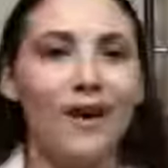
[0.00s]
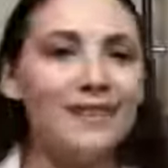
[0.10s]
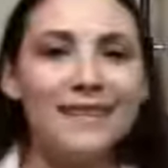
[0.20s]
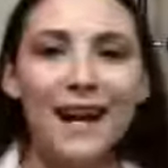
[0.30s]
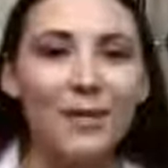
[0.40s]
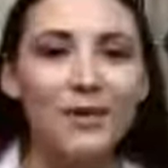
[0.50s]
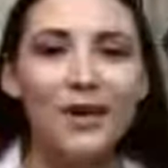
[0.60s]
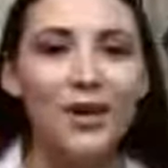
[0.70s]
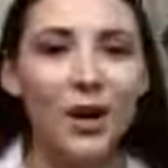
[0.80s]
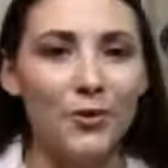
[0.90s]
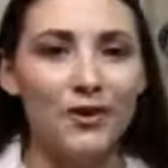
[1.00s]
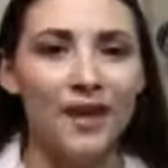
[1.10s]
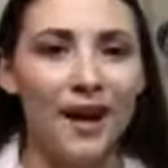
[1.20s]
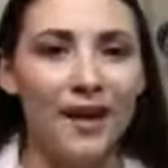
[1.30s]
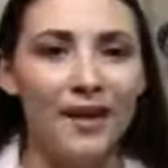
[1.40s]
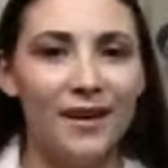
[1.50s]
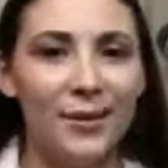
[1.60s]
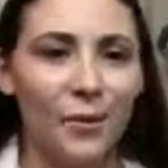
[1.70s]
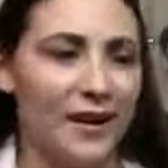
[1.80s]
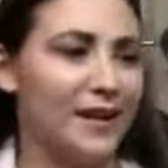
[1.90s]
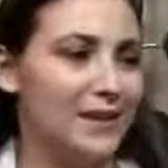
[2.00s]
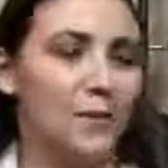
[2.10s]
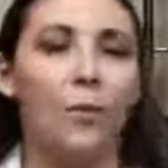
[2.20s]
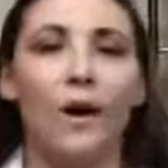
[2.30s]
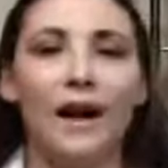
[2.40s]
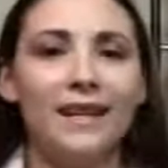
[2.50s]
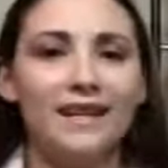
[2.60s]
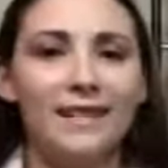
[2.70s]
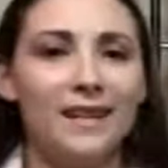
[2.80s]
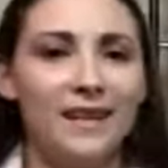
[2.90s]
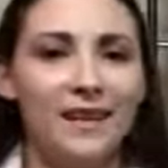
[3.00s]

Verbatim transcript: Why has it gotta be a ghost, huh? Why, because I'm white?